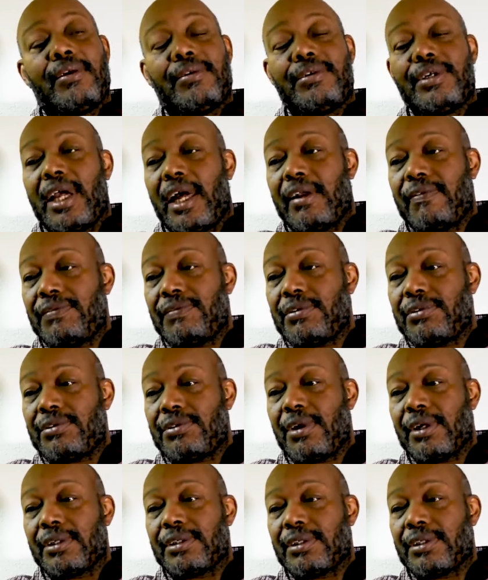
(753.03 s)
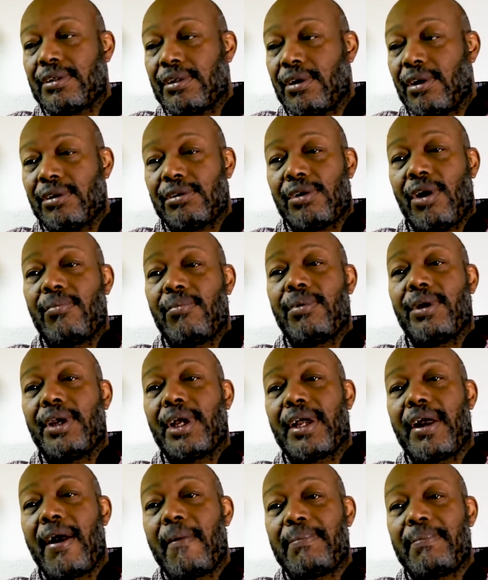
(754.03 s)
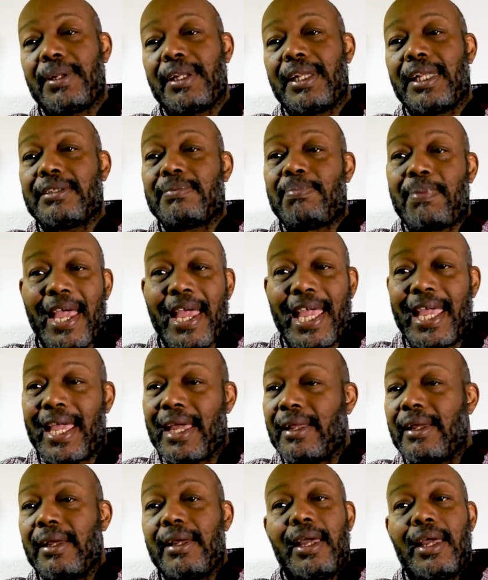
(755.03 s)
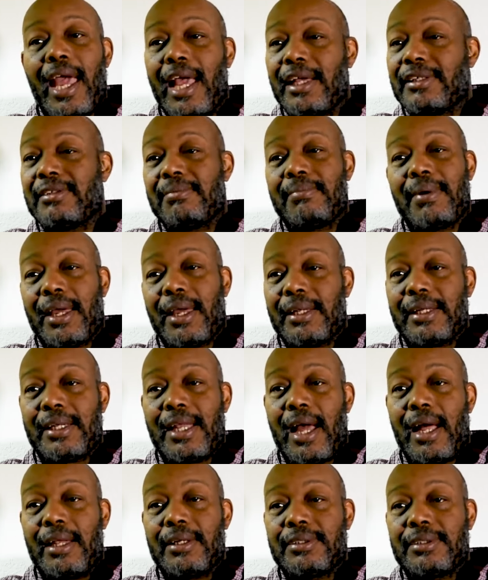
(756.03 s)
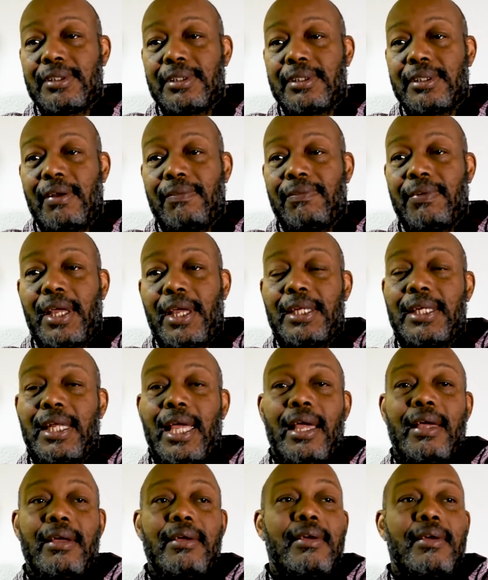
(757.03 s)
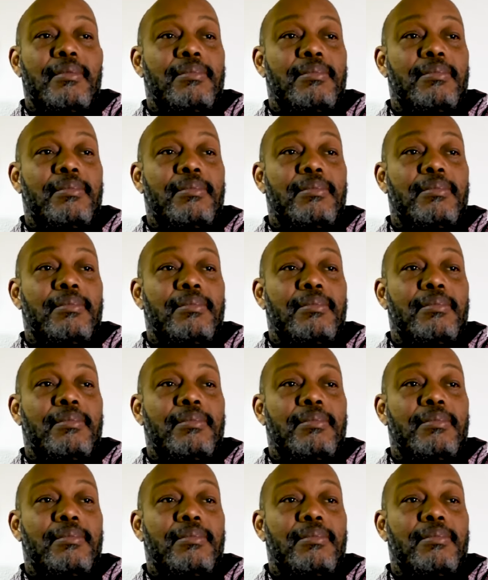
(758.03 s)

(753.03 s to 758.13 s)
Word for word: Or you got a few trucks hooked up with a company that's paying X amount of dollars and stuff like that.